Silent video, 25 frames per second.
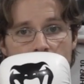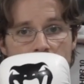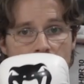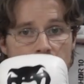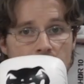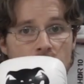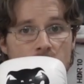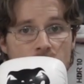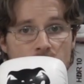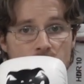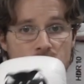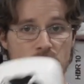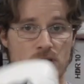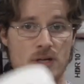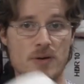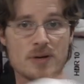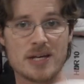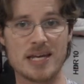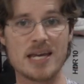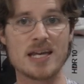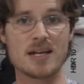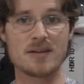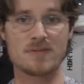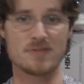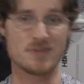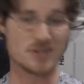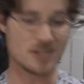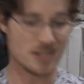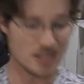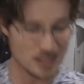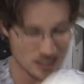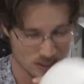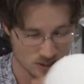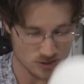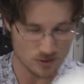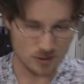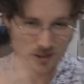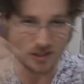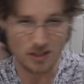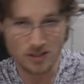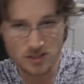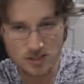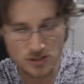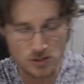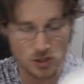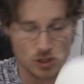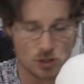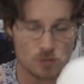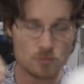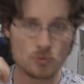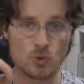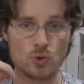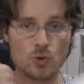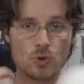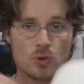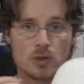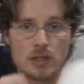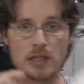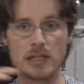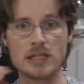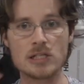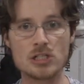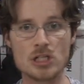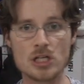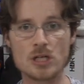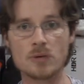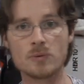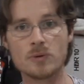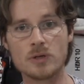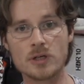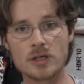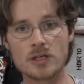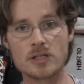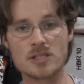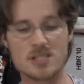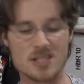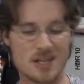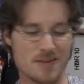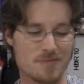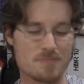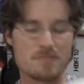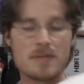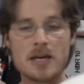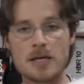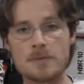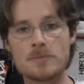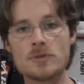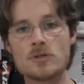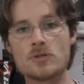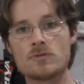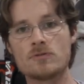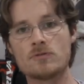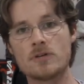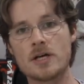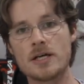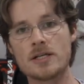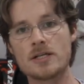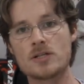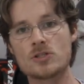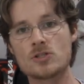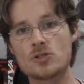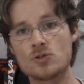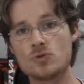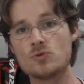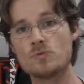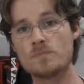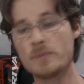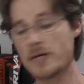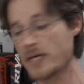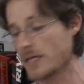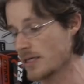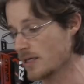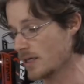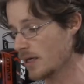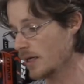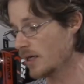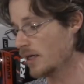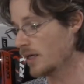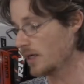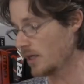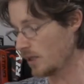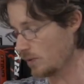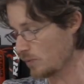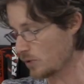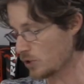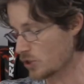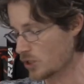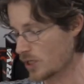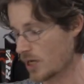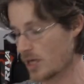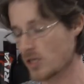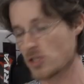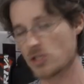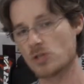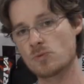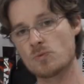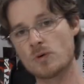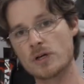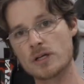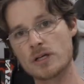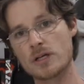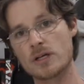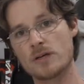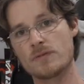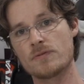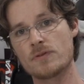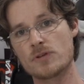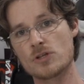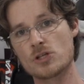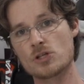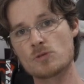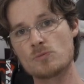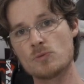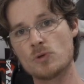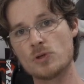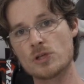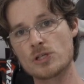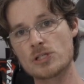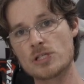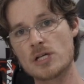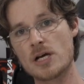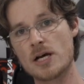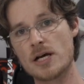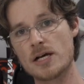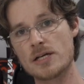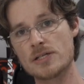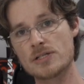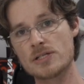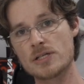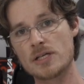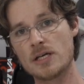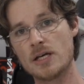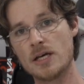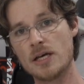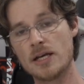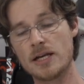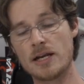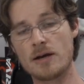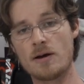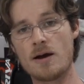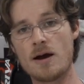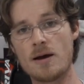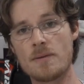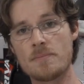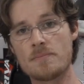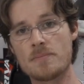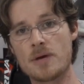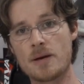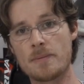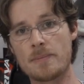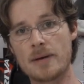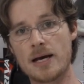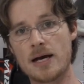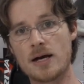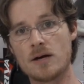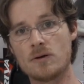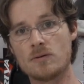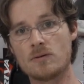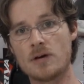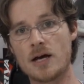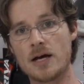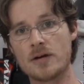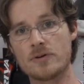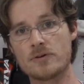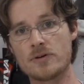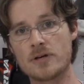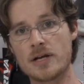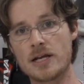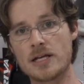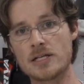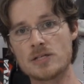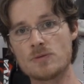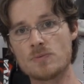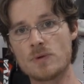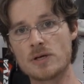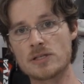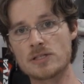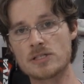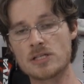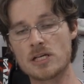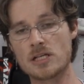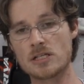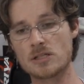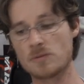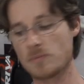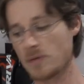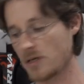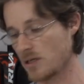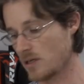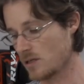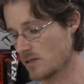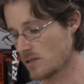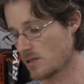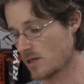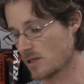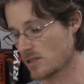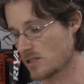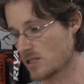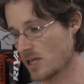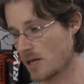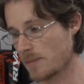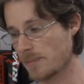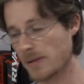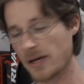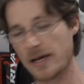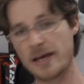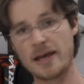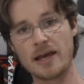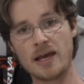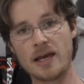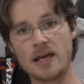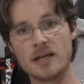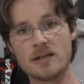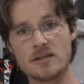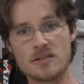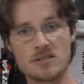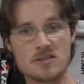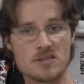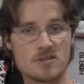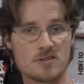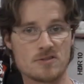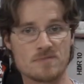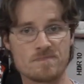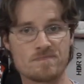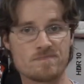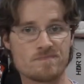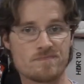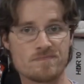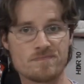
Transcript: glove. So again, if you're doing lots of small clinching work and stuff, maybe you find it too big, in which case you'd want to go for the smaller size. Now, I'm about 181 centimeters. I'd say my hand is